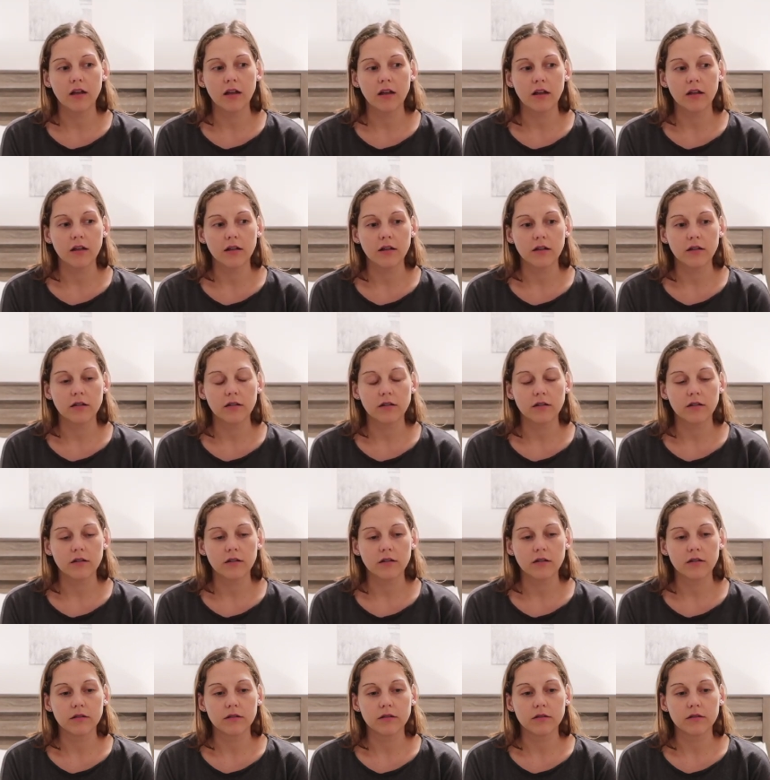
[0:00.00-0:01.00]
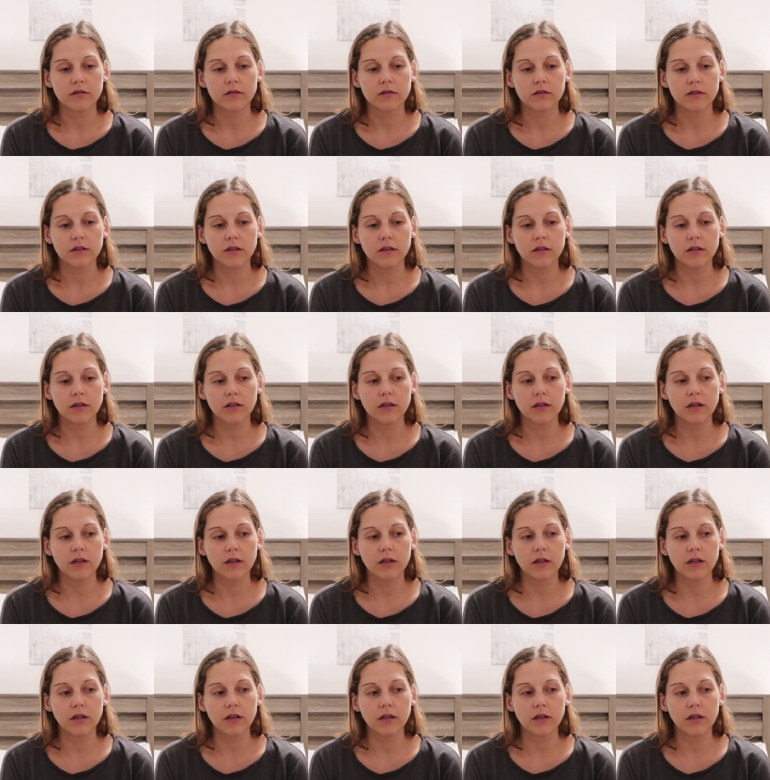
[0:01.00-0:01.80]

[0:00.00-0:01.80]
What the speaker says: (silence)